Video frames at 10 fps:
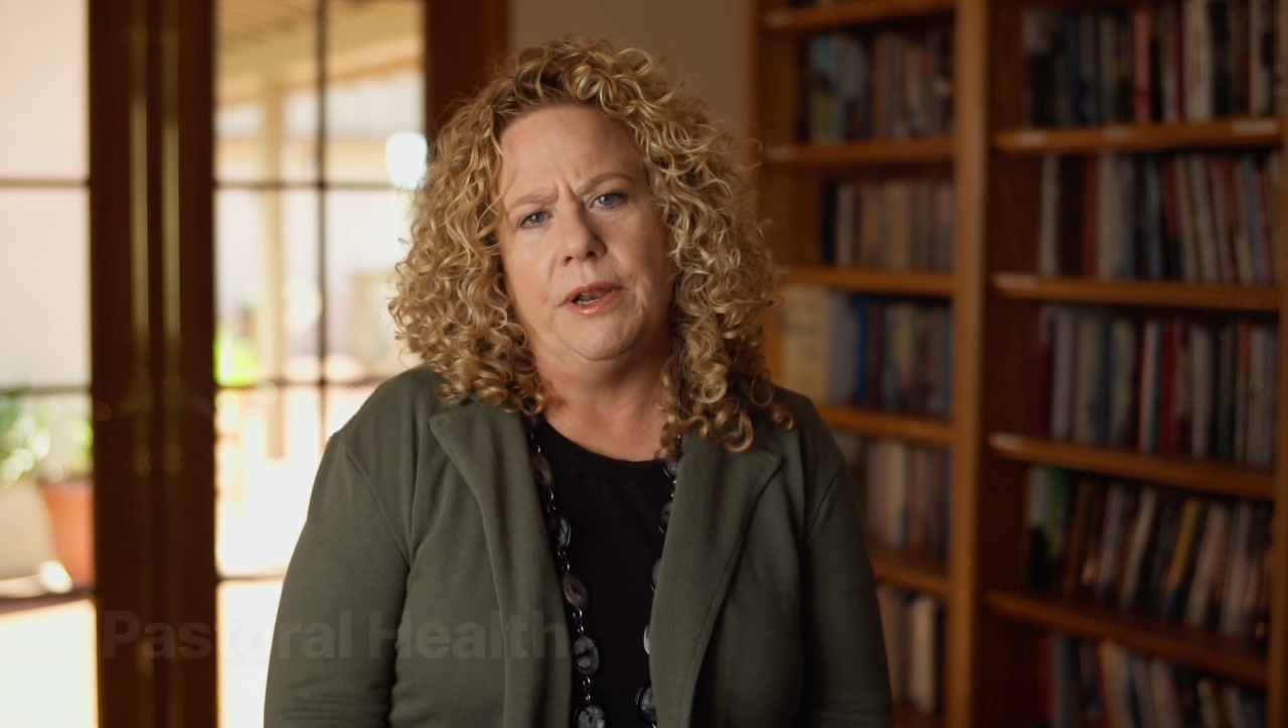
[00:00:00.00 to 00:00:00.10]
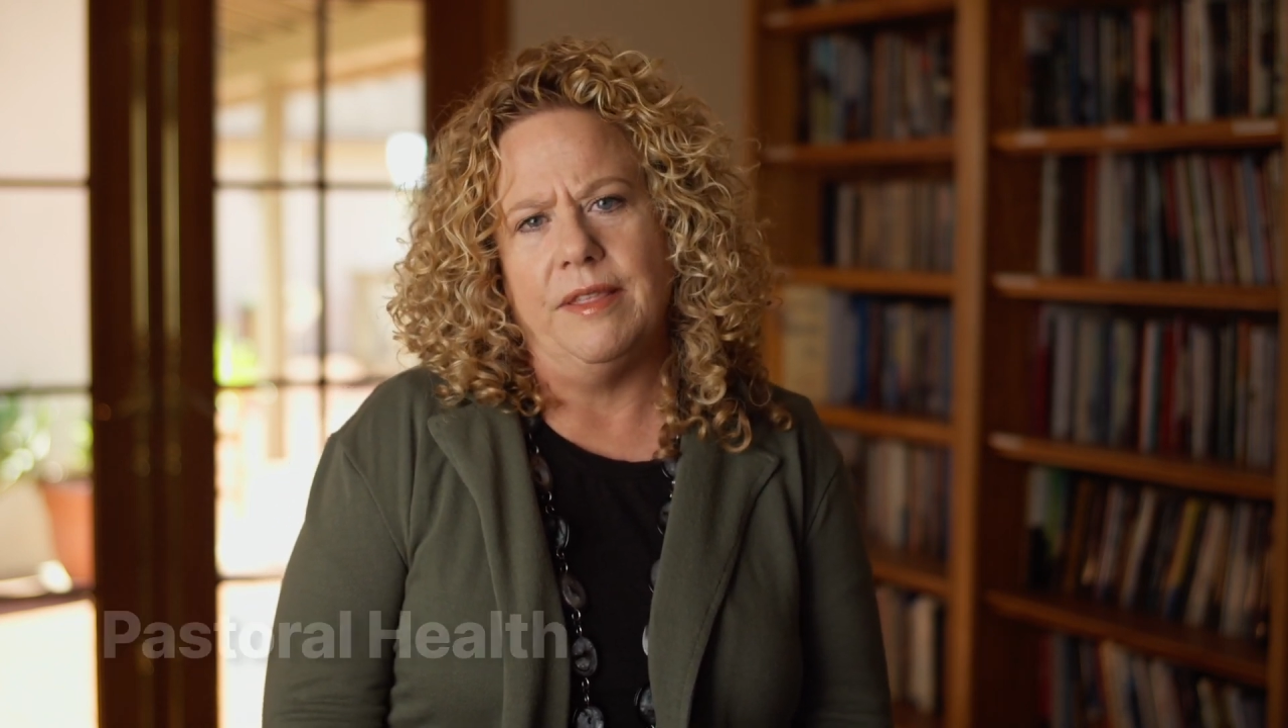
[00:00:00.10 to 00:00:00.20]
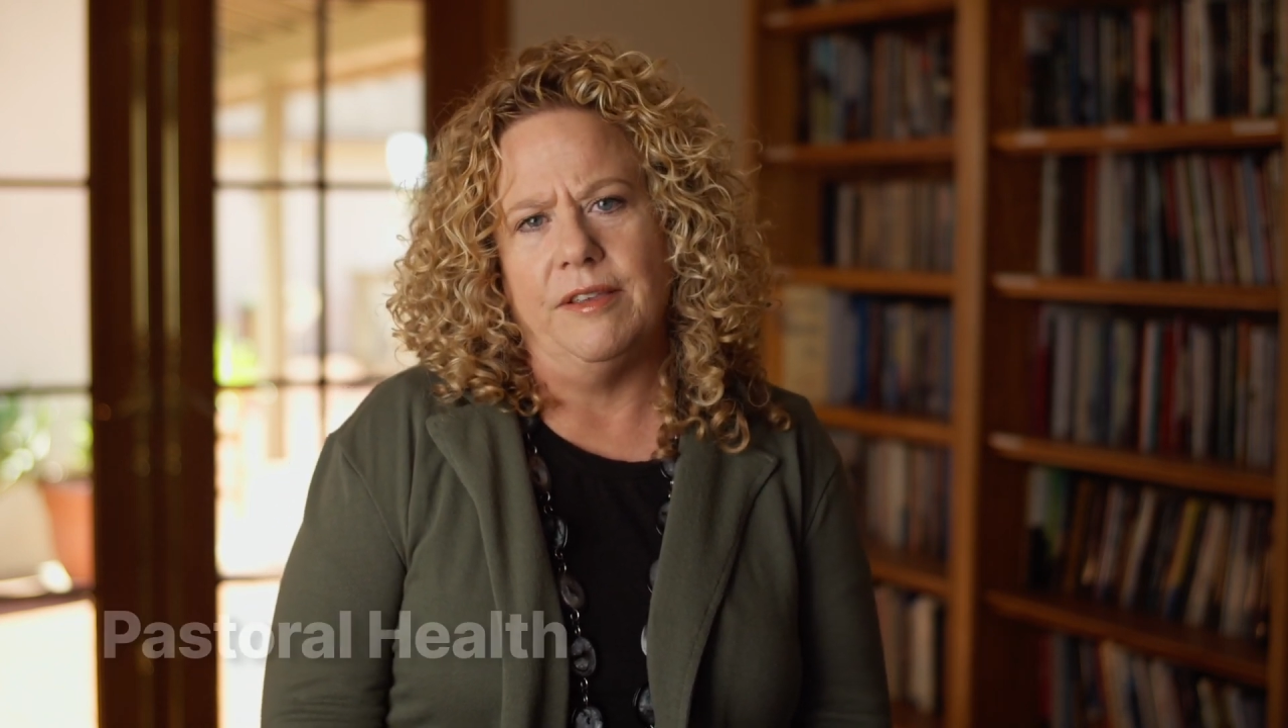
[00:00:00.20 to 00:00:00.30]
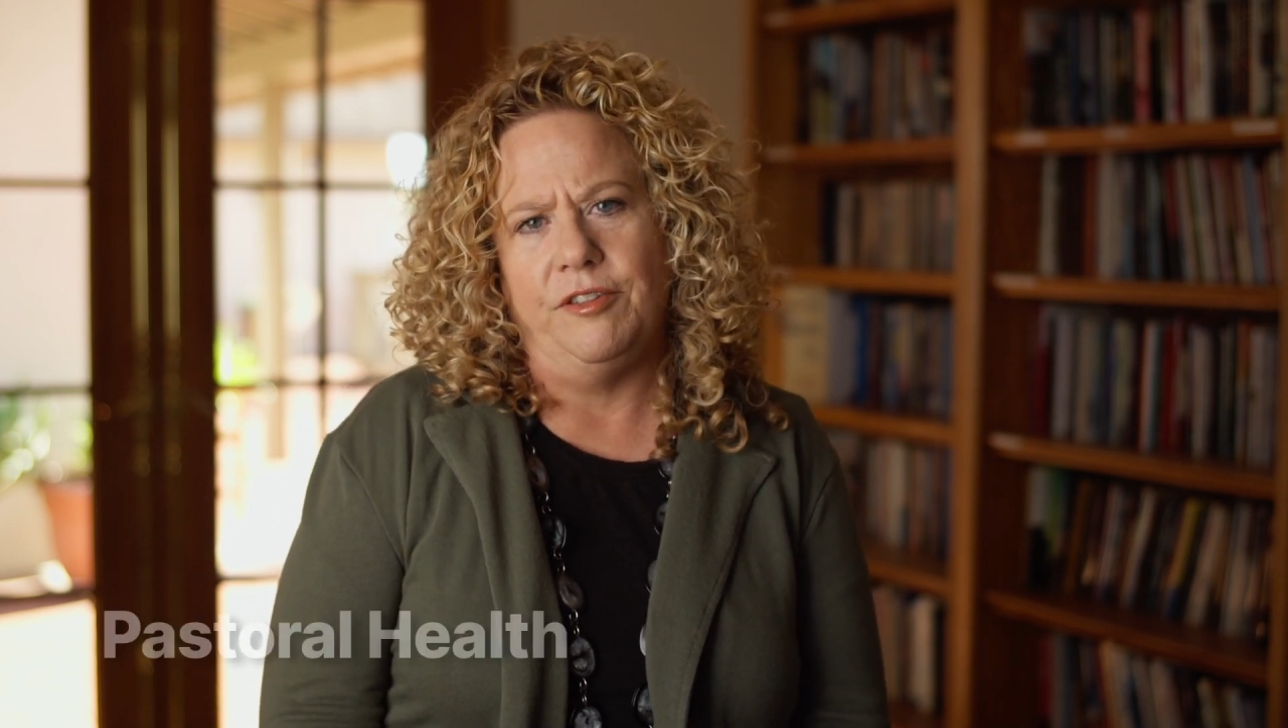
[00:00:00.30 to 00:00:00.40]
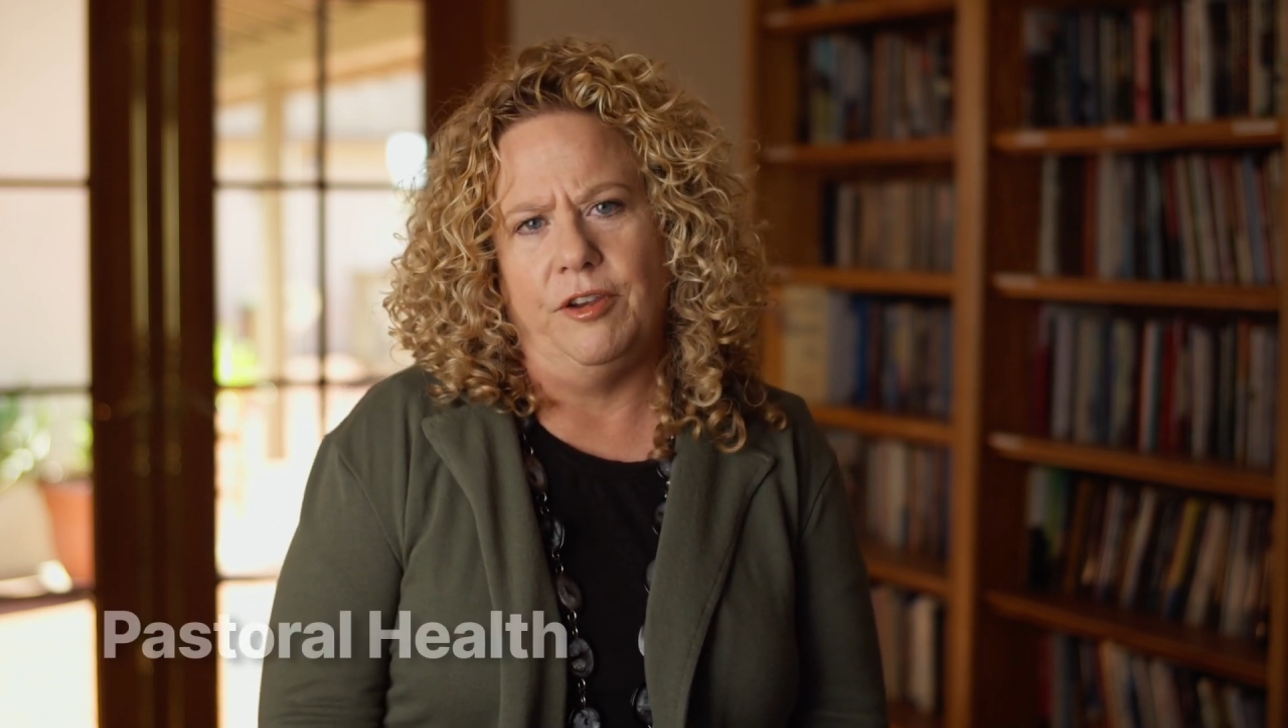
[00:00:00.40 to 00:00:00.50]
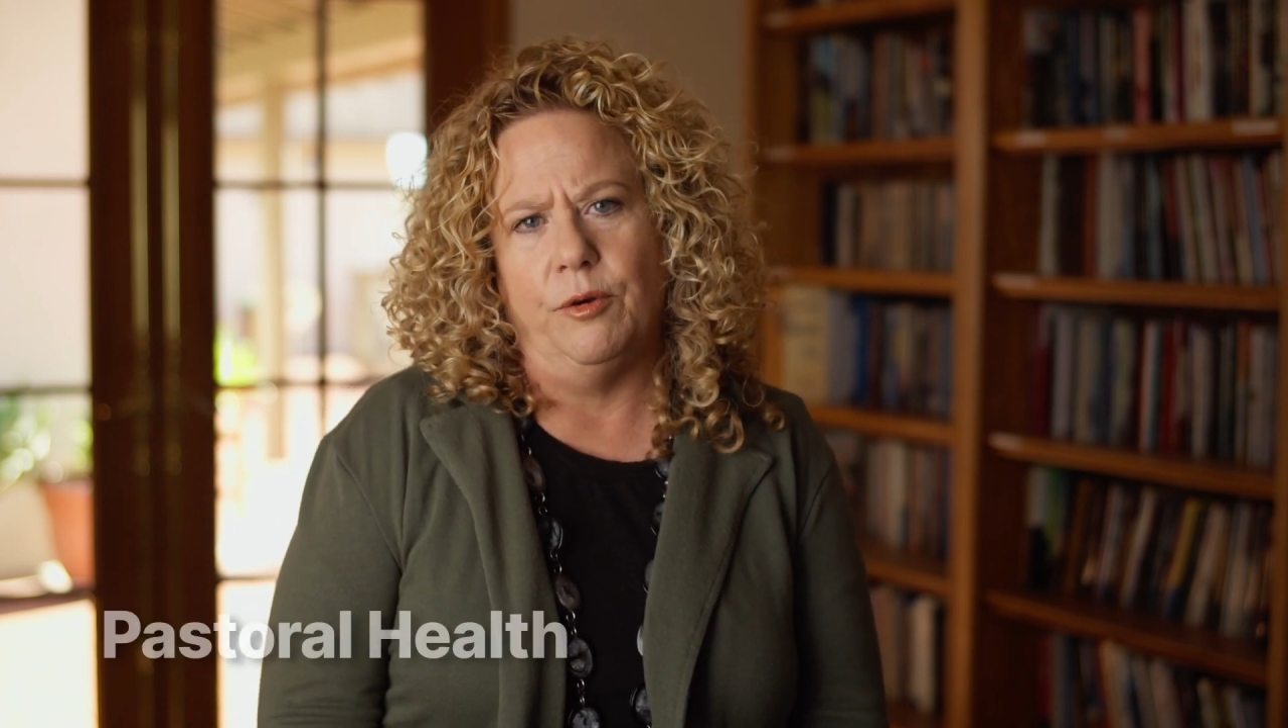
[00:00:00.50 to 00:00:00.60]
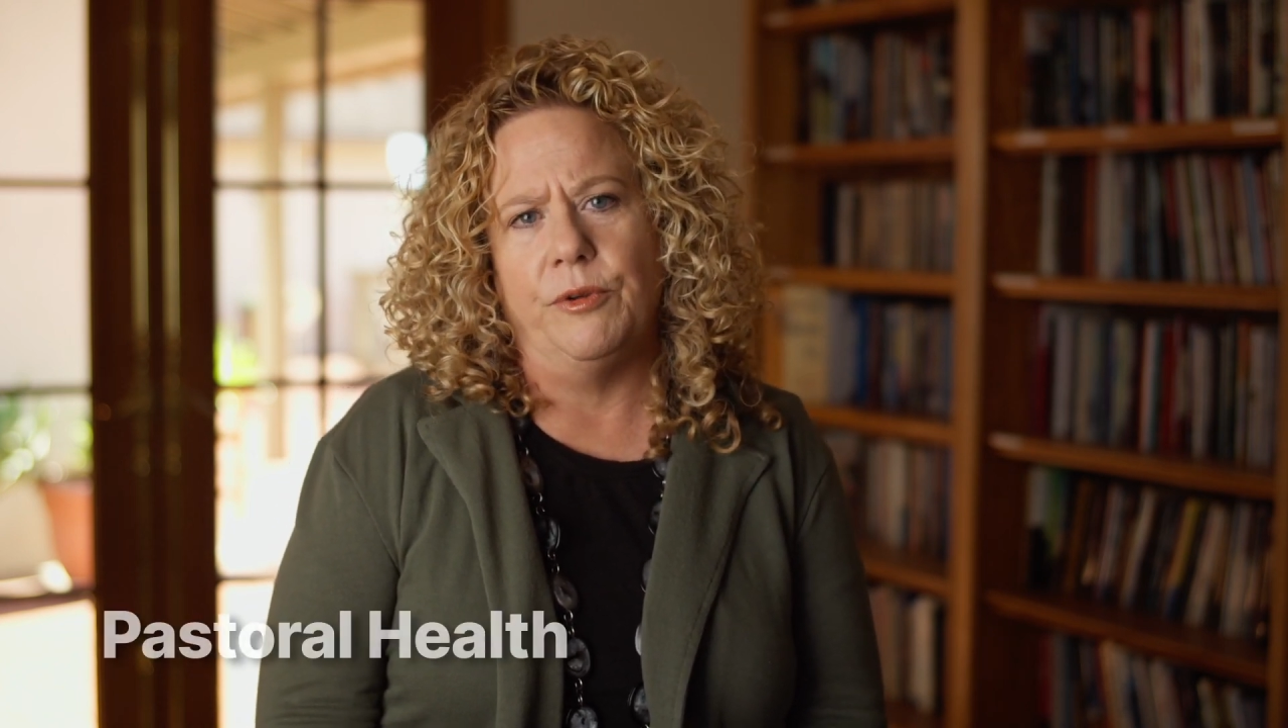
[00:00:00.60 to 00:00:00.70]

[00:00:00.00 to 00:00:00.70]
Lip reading: this year was